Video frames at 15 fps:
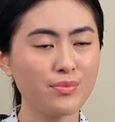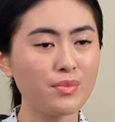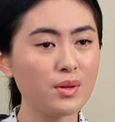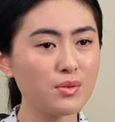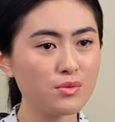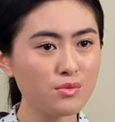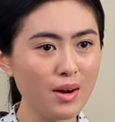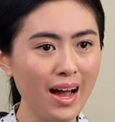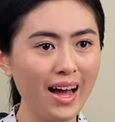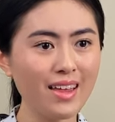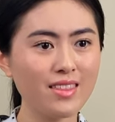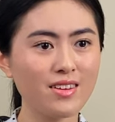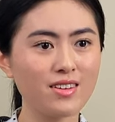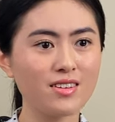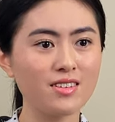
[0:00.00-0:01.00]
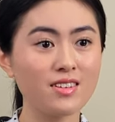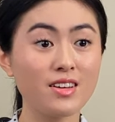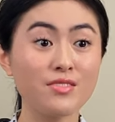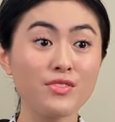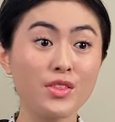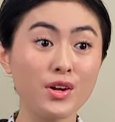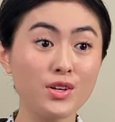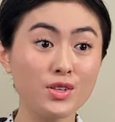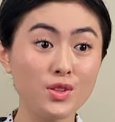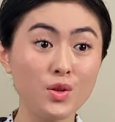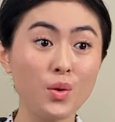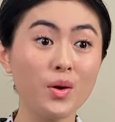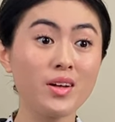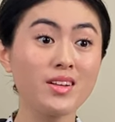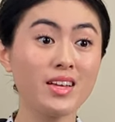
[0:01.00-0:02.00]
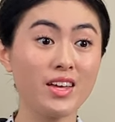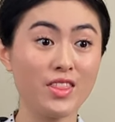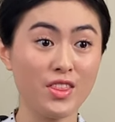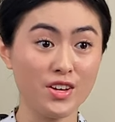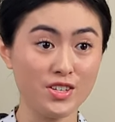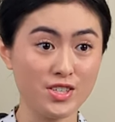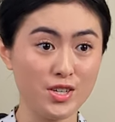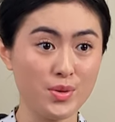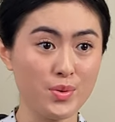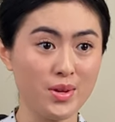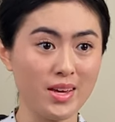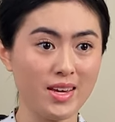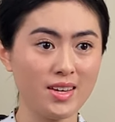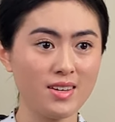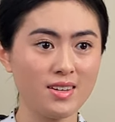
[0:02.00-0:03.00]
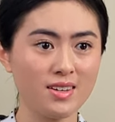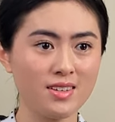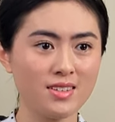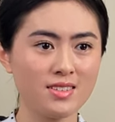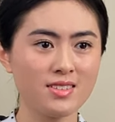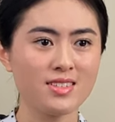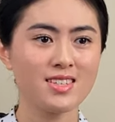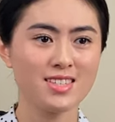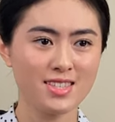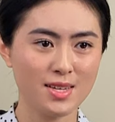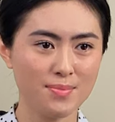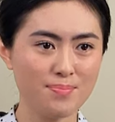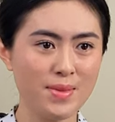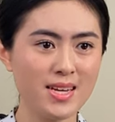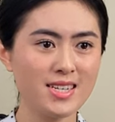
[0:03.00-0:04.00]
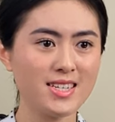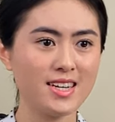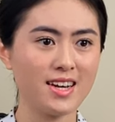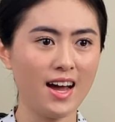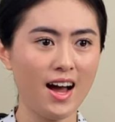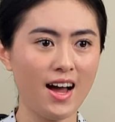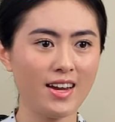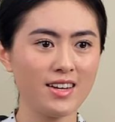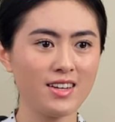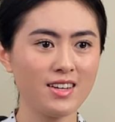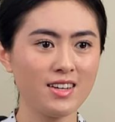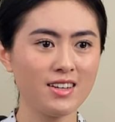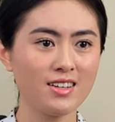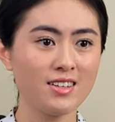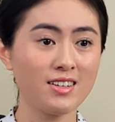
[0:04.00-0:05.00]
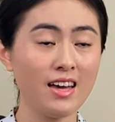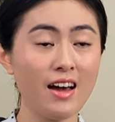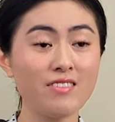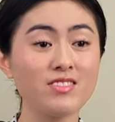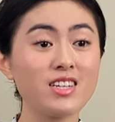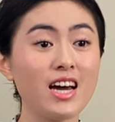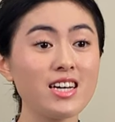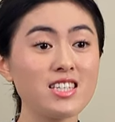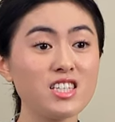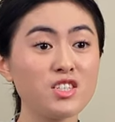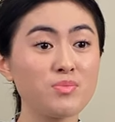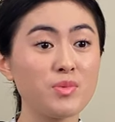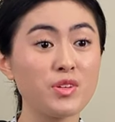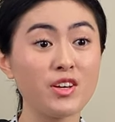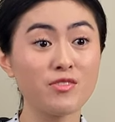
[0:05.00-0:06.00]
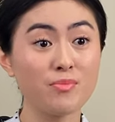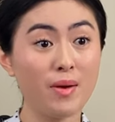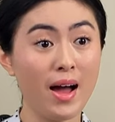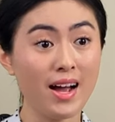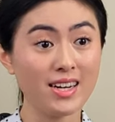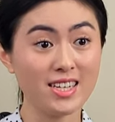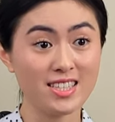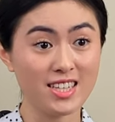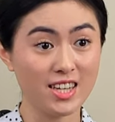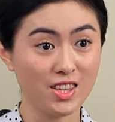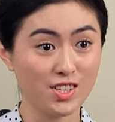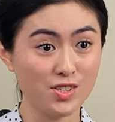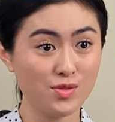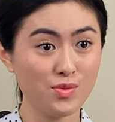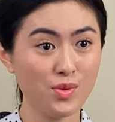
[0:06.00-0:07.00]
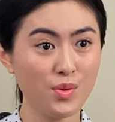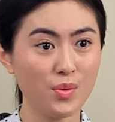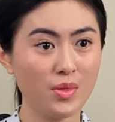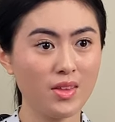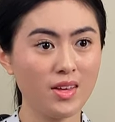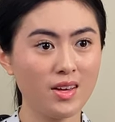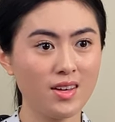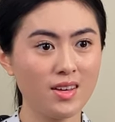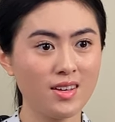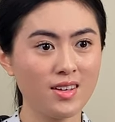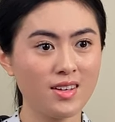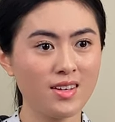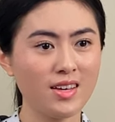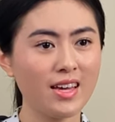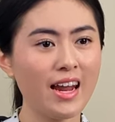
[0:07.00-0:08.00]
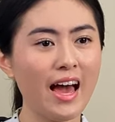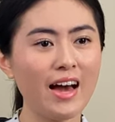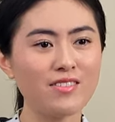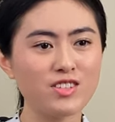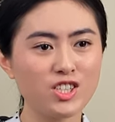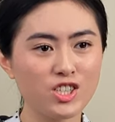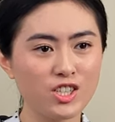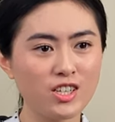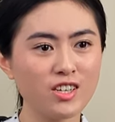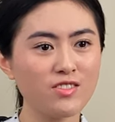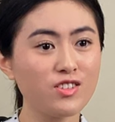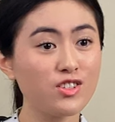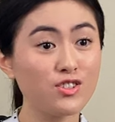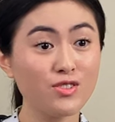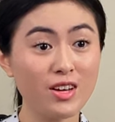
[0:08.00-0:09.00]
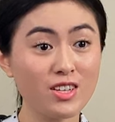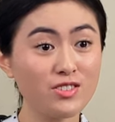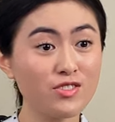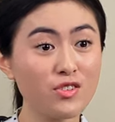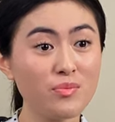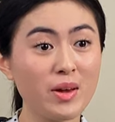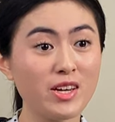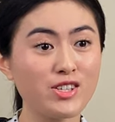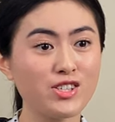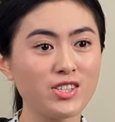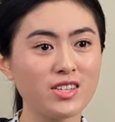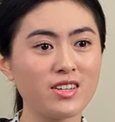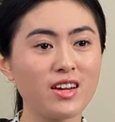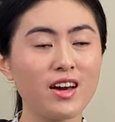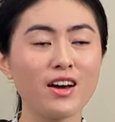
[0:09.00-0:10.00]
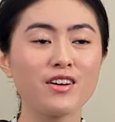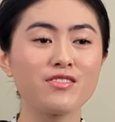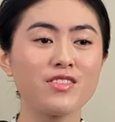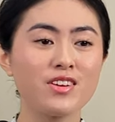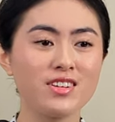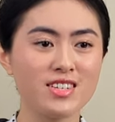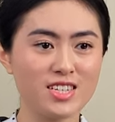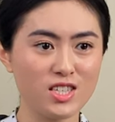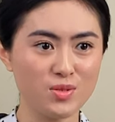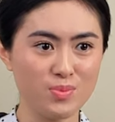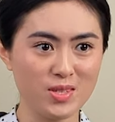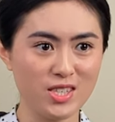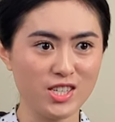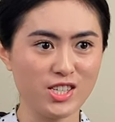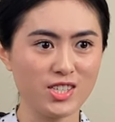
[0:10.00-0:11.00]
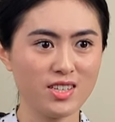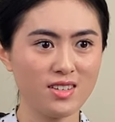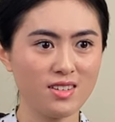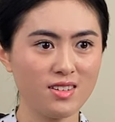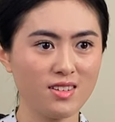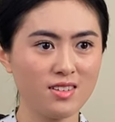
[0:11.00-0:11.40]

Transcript: but rather if they're loyal in their duty. Submit to God have testimony of practicing the truth, and have achieved transformation of their disposition.